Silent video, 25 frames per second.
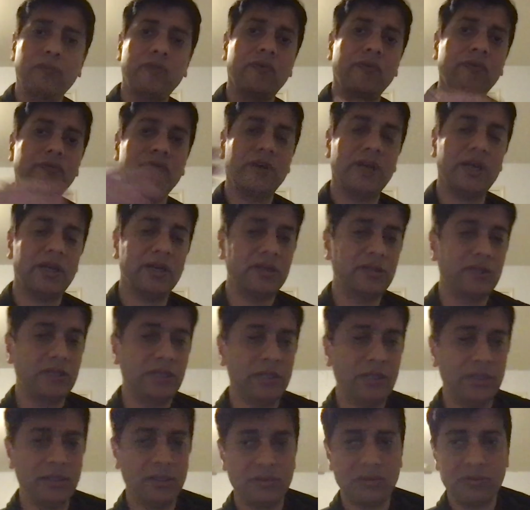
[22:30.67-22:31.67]
from where
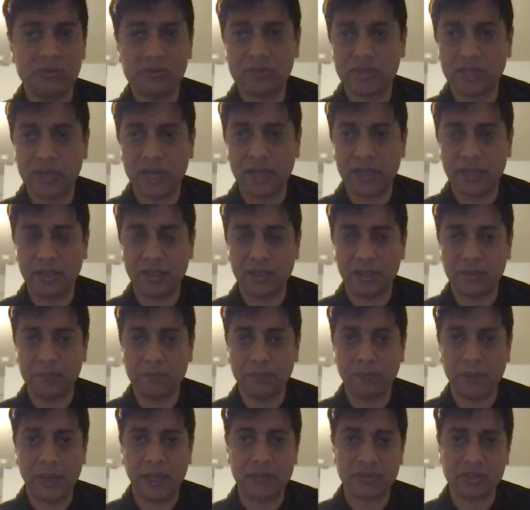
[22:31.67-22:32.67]
the trekking
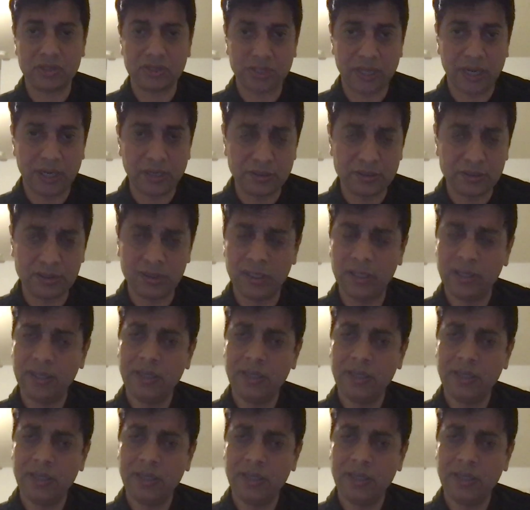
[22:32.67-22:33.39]
path starts,